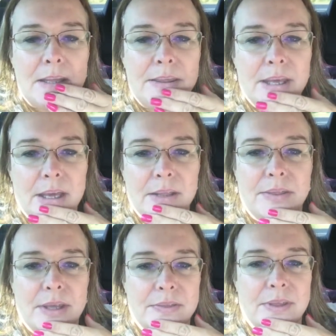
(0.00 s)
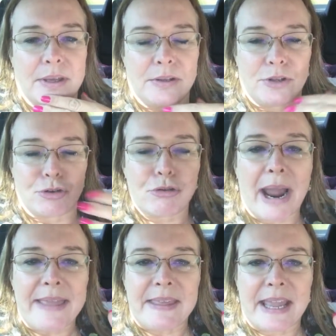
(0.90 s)
the
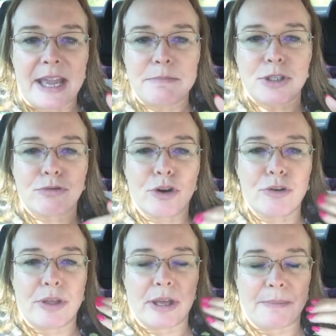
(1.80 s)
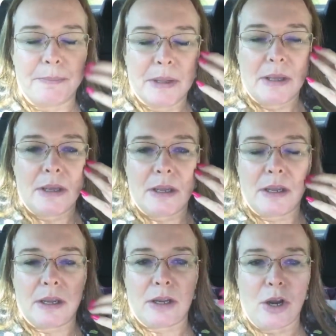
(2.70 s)
train that comes through the,
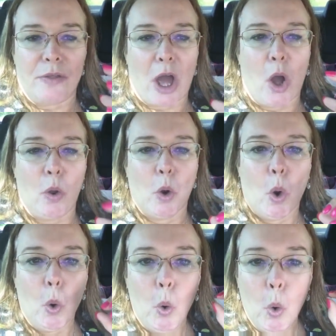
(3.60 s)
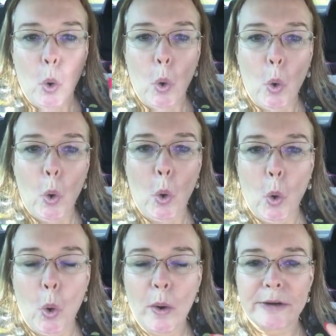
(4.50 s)
you know, the old
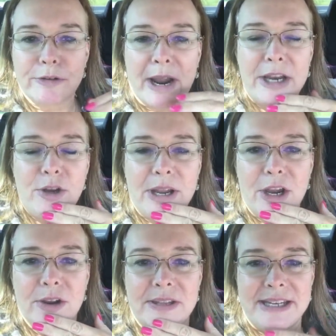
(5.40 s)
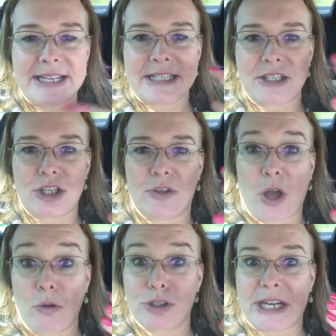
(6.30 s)
ooh, train you can hear in the
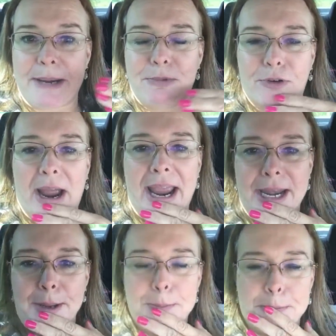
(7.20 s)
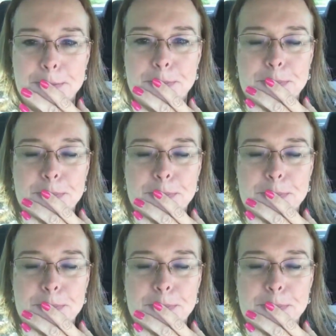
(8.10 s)
distance, you know, the old steam train.